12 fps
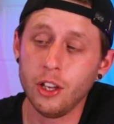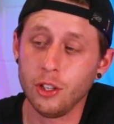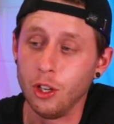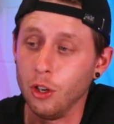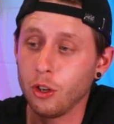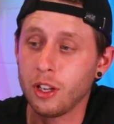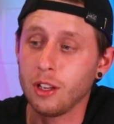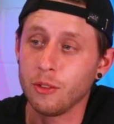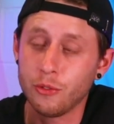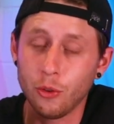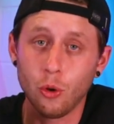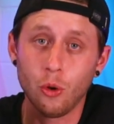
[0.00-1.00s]
you're looking
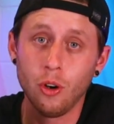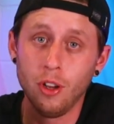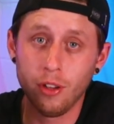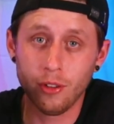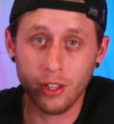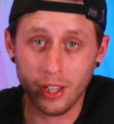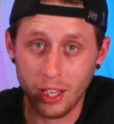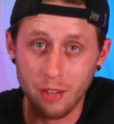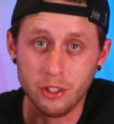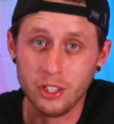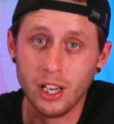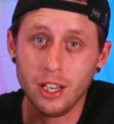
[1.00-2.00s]
for
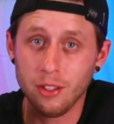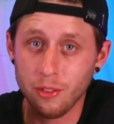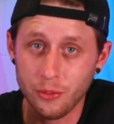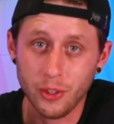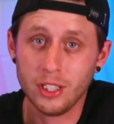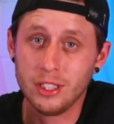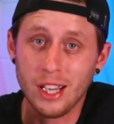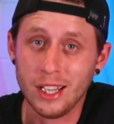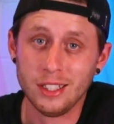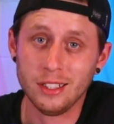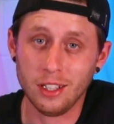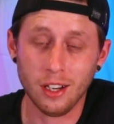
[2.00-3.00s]
EVGA
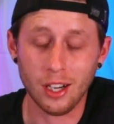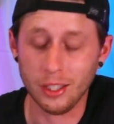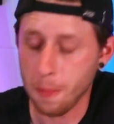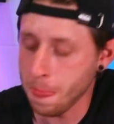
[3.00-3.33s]
3080 Ti.